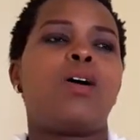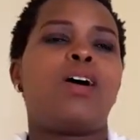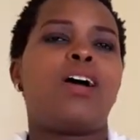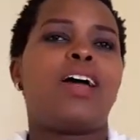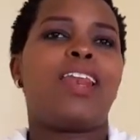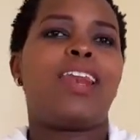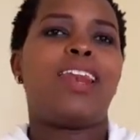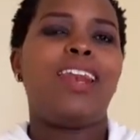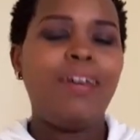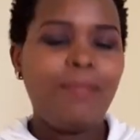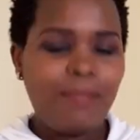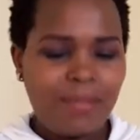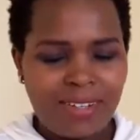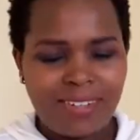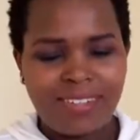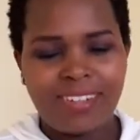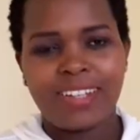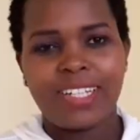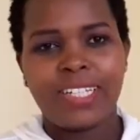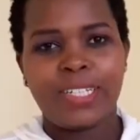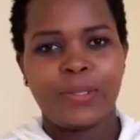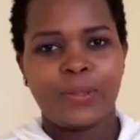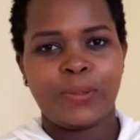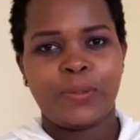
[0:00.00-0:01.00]
let me
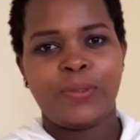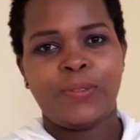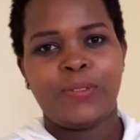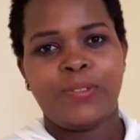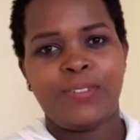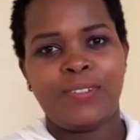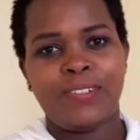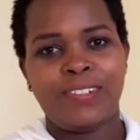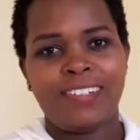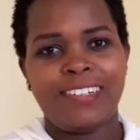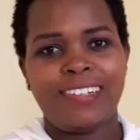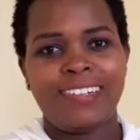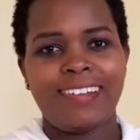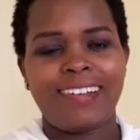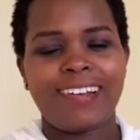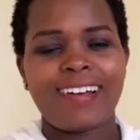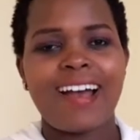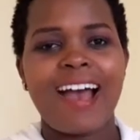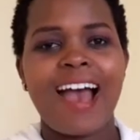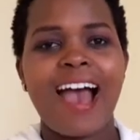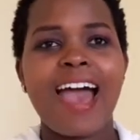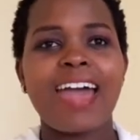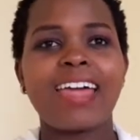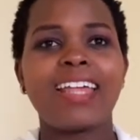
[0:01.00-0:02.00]
tell you,
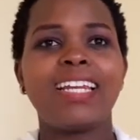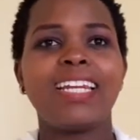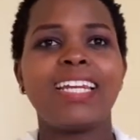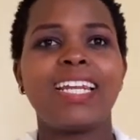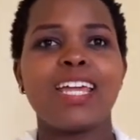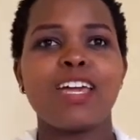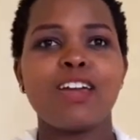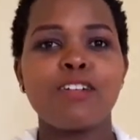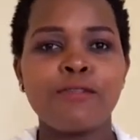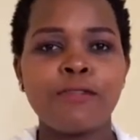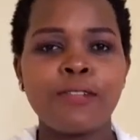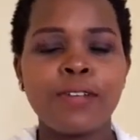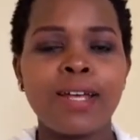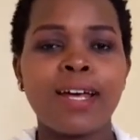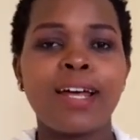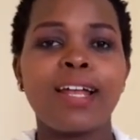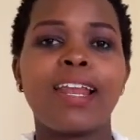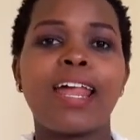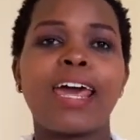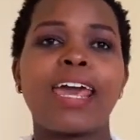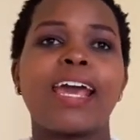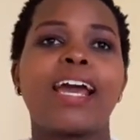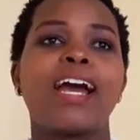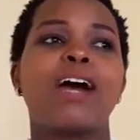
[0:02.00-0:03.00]
I lived
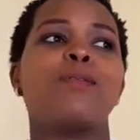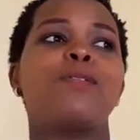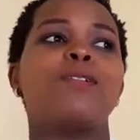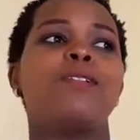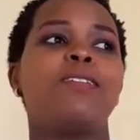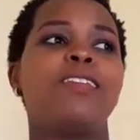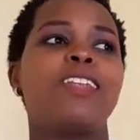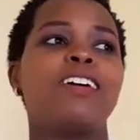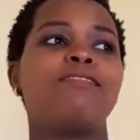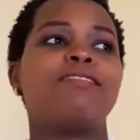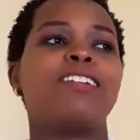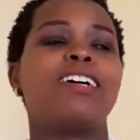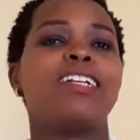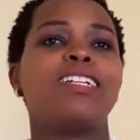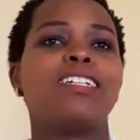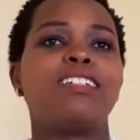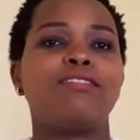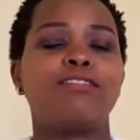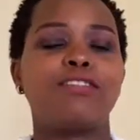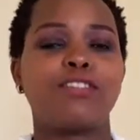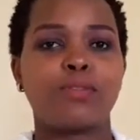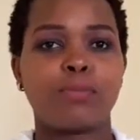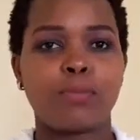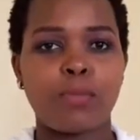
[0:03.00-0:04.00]
like I will never
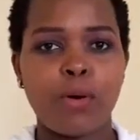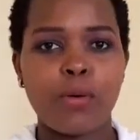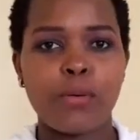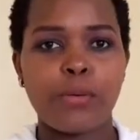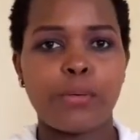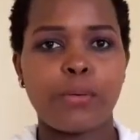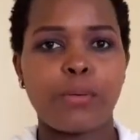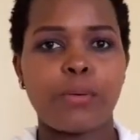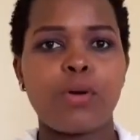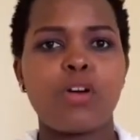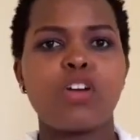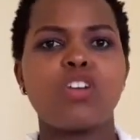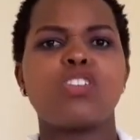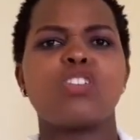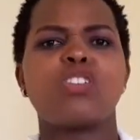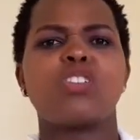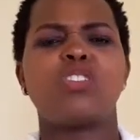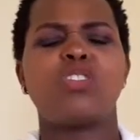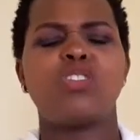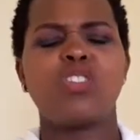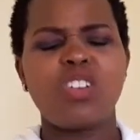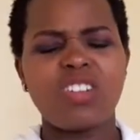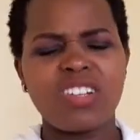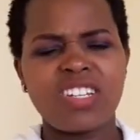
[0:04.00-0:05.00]
live tomorrow.
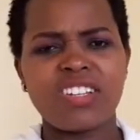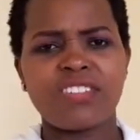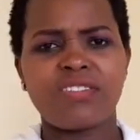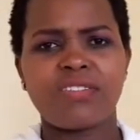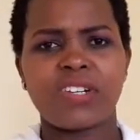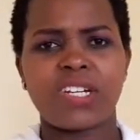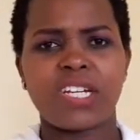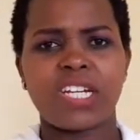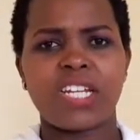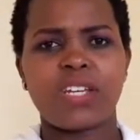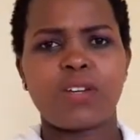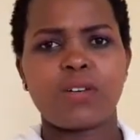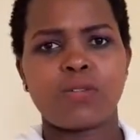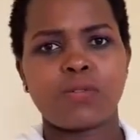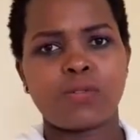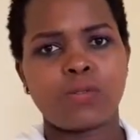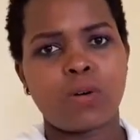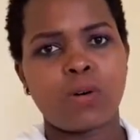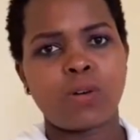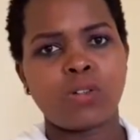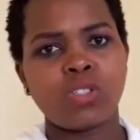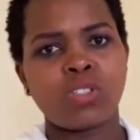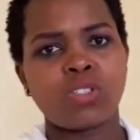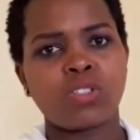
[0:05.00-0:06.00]
Not every day, of
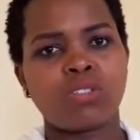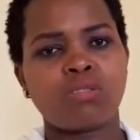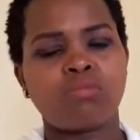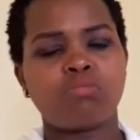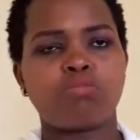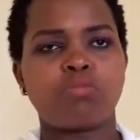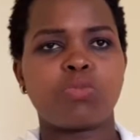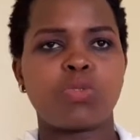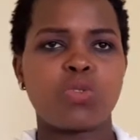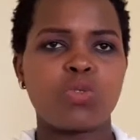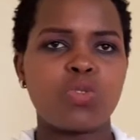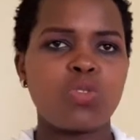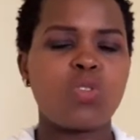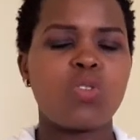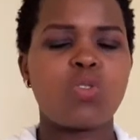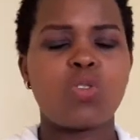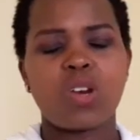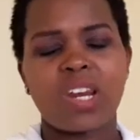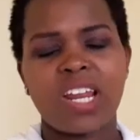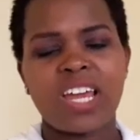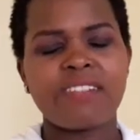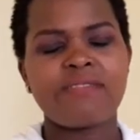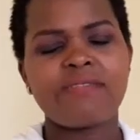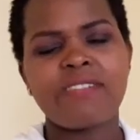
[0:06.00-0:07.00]
course. You know,
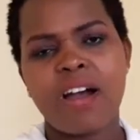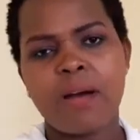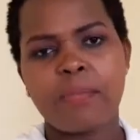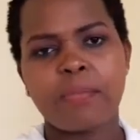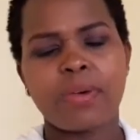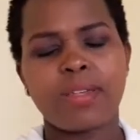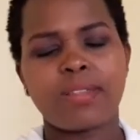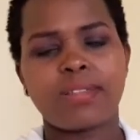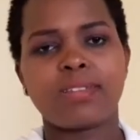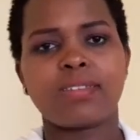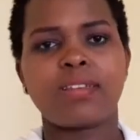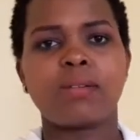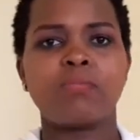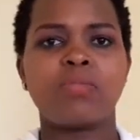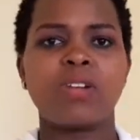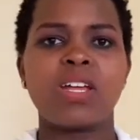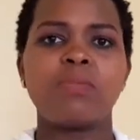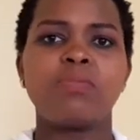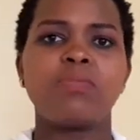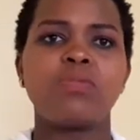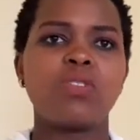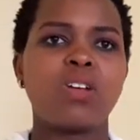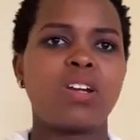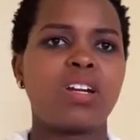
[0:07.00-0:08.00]
life happens.
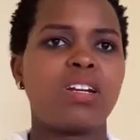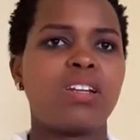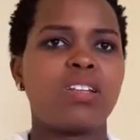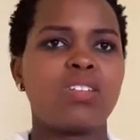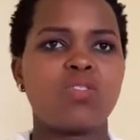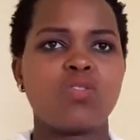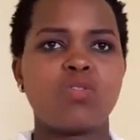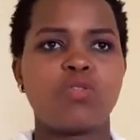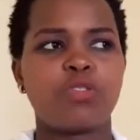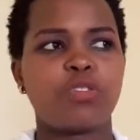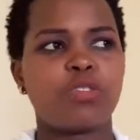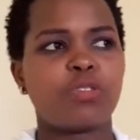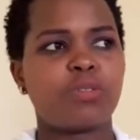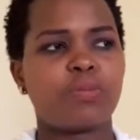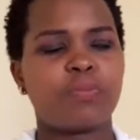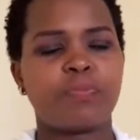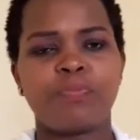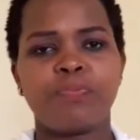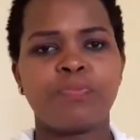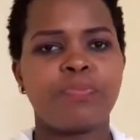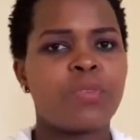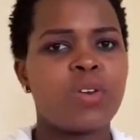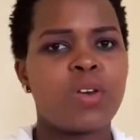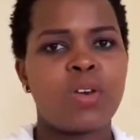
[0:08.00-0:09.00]
Sometimes you
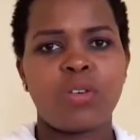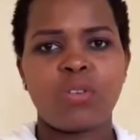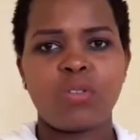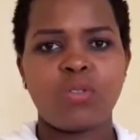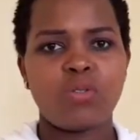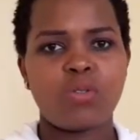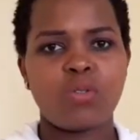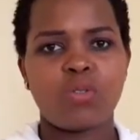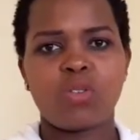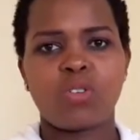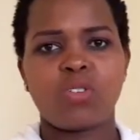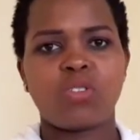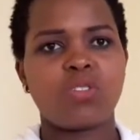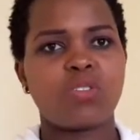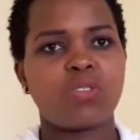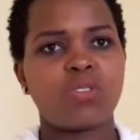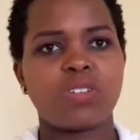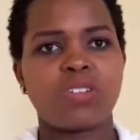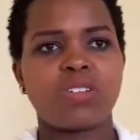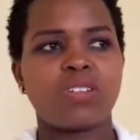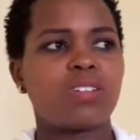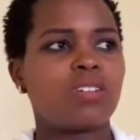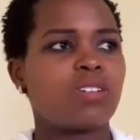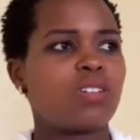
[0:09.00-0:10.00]

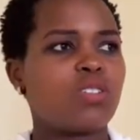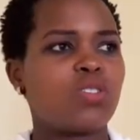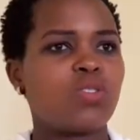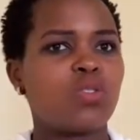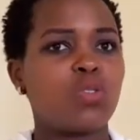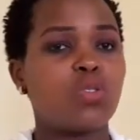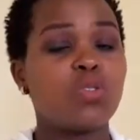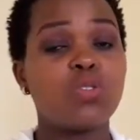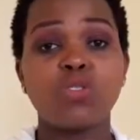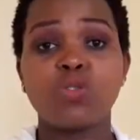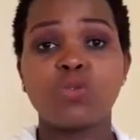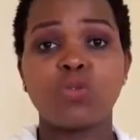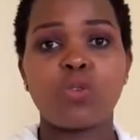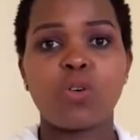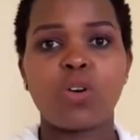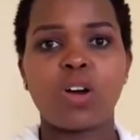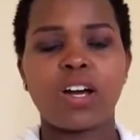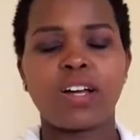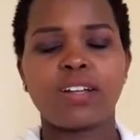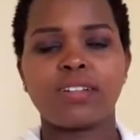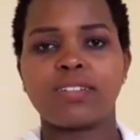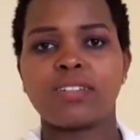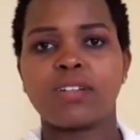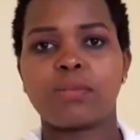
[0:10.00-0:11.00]
lose
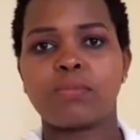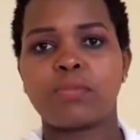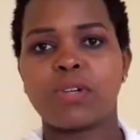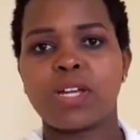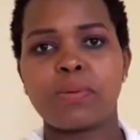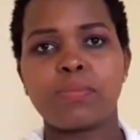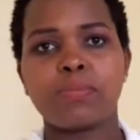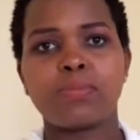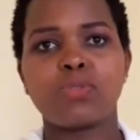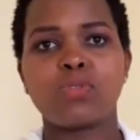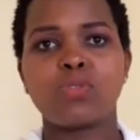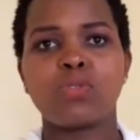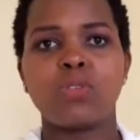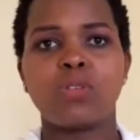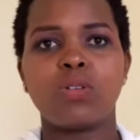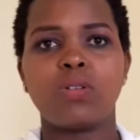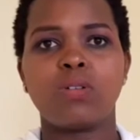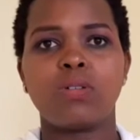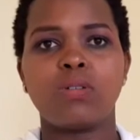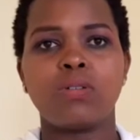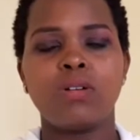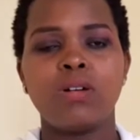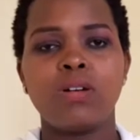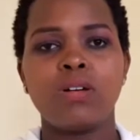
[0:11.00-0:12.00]
focus. Sometimes
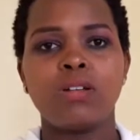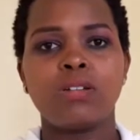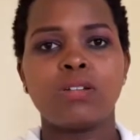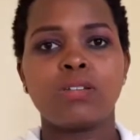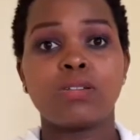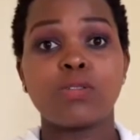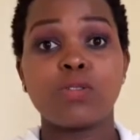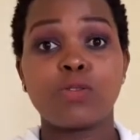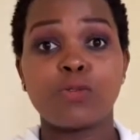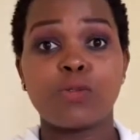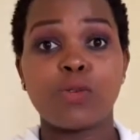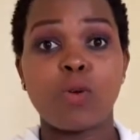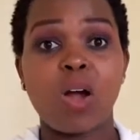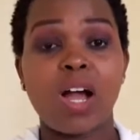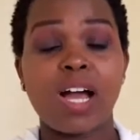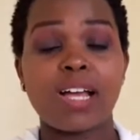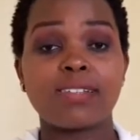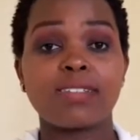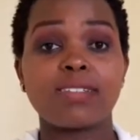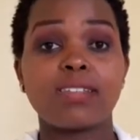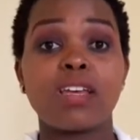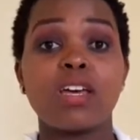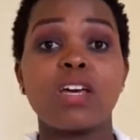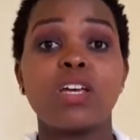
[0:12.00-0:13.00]
you're so
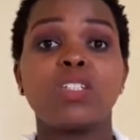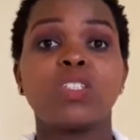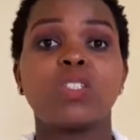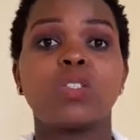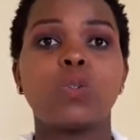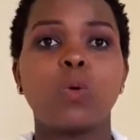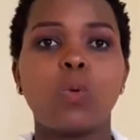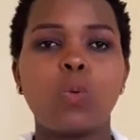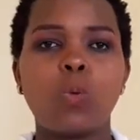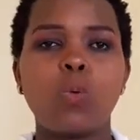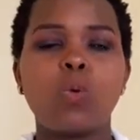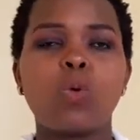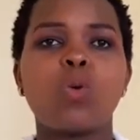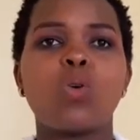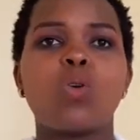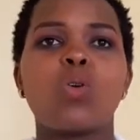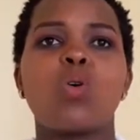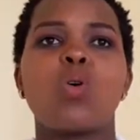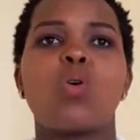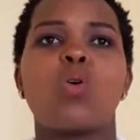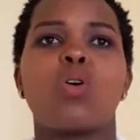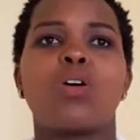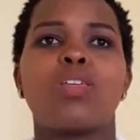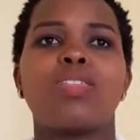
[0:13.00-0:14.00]
focused. So
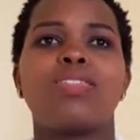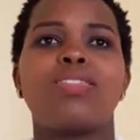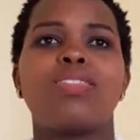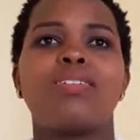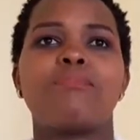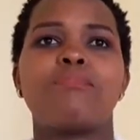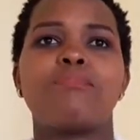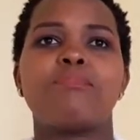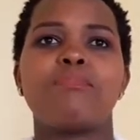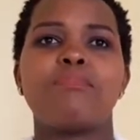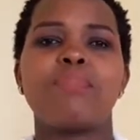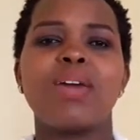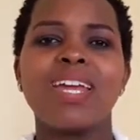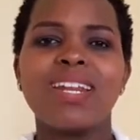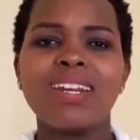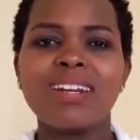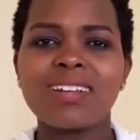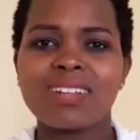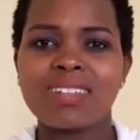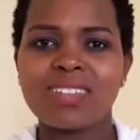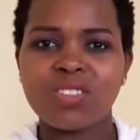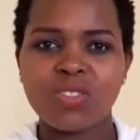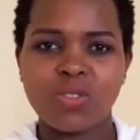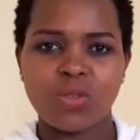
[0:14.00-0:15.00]
the main
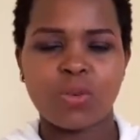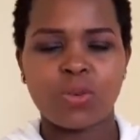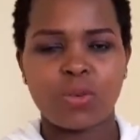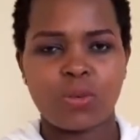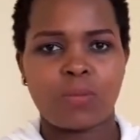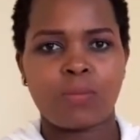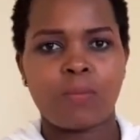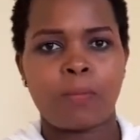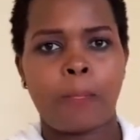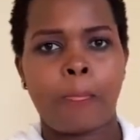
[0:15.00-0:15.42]
reason